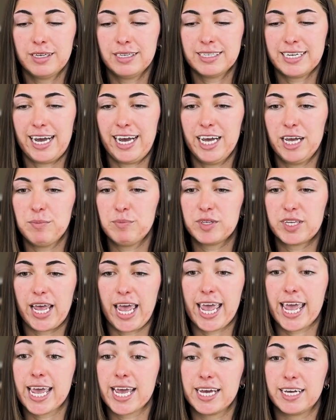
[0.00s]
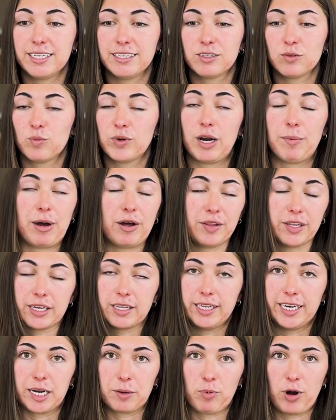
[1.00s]
times, and when I'm out in the
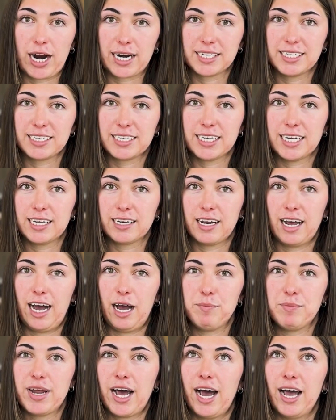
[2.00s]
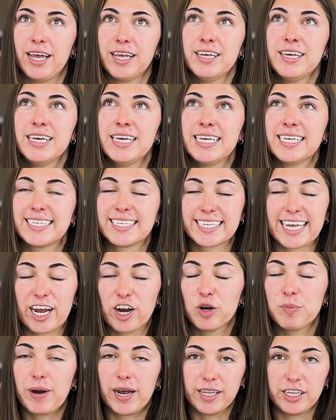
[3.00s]
clinic practicing, I'm not
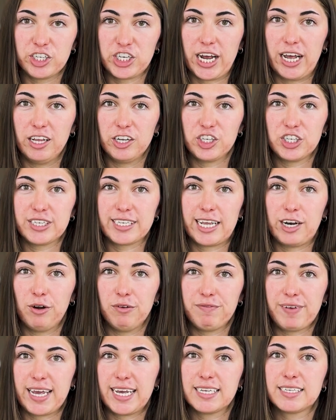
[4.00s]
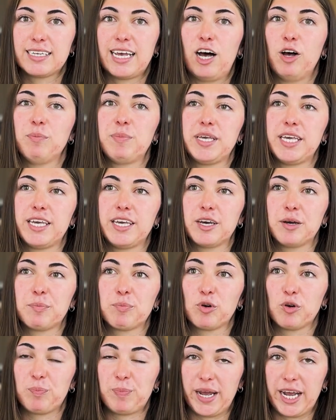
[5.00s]
scared by the challenges that I'll face. I'll be
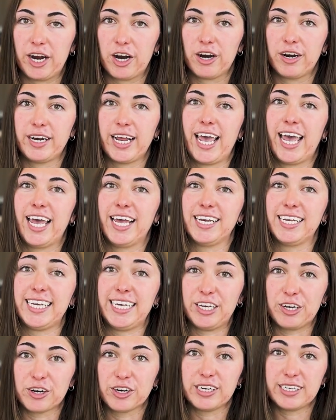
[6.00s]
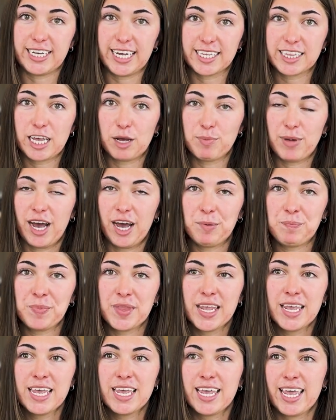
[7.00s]
prepared and eager to take them on
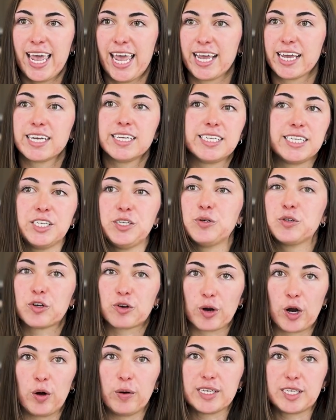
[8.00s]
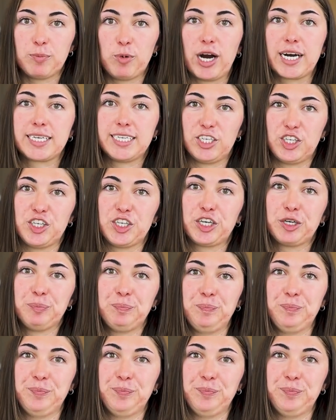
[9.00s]
and continue to grow as a practitioner.